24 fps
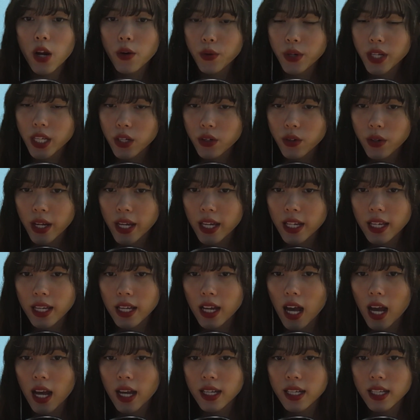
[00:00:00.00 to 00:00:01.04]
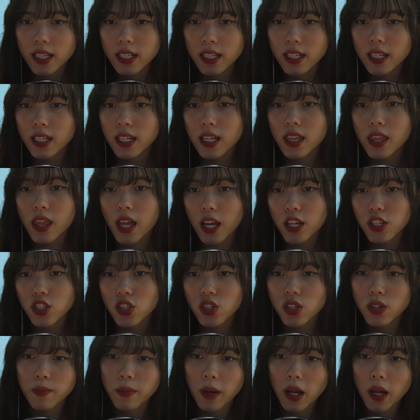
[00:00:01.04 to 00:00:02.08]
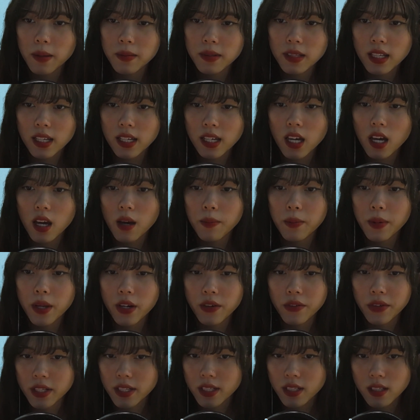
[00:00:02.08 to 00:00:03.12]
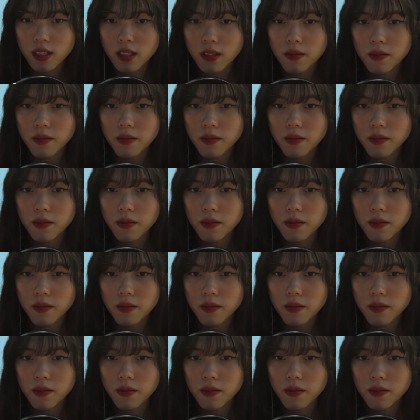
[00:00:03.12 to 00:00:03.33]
recreating iconic Thatcher public appearance.